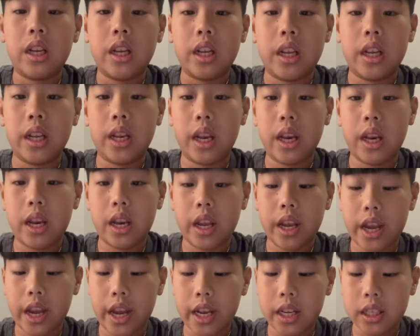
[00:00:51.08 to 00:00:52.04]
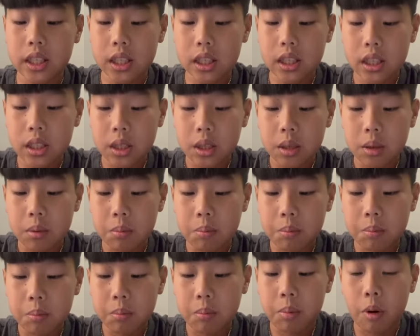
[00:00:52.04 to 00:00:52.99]

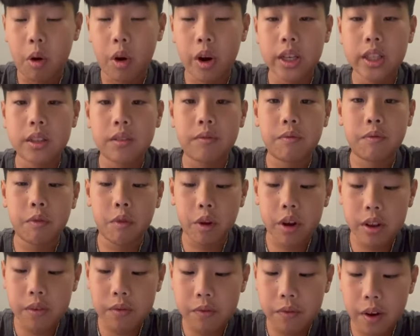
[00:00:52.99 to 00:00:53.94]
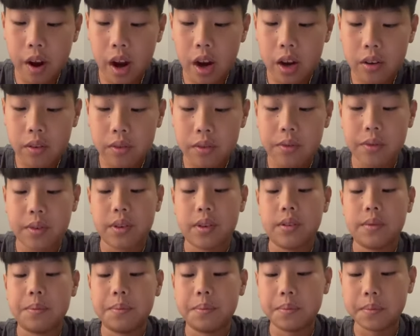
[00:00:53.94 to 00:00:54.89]
8:45
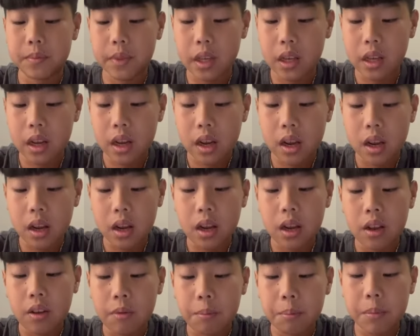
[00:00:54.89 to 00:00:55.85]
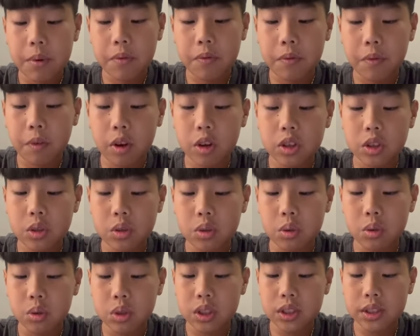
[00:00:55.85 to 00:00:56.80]
before
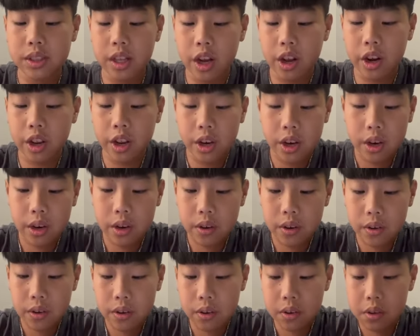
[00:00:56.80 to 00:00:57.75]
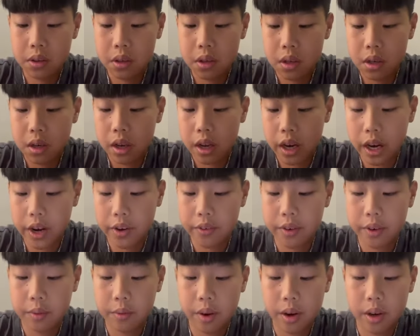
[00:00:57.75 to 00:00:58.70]
school started.
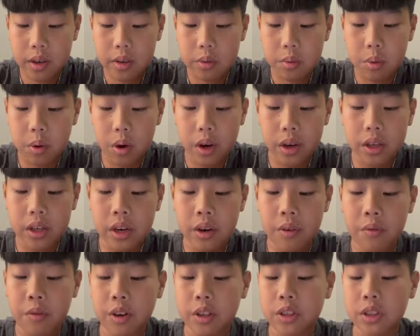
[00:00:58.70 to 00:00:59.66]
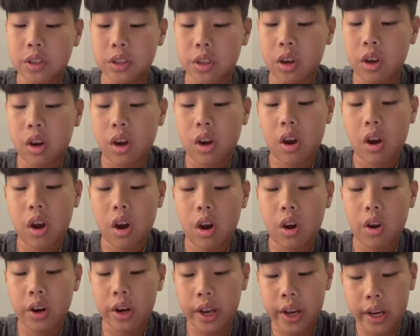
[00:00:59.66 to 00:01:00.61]
Everyone wore different socks
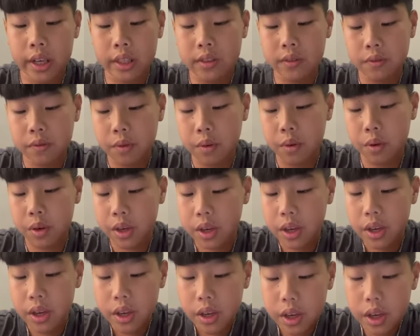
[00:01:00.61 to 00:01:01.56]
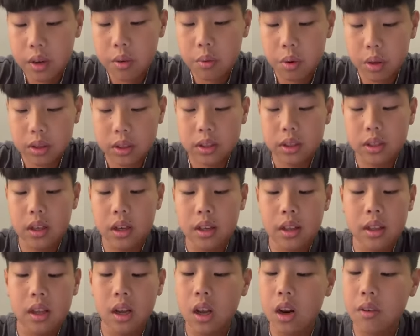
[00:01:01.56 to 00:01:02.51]
on each foot. It was a
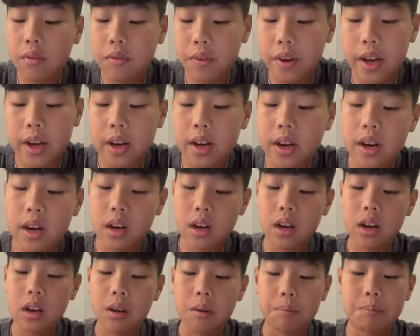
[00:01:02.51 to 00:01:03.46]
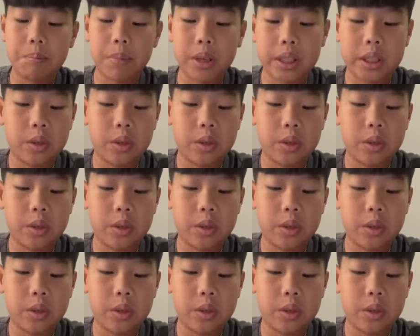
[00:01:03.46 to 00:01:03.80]
lot of fun. But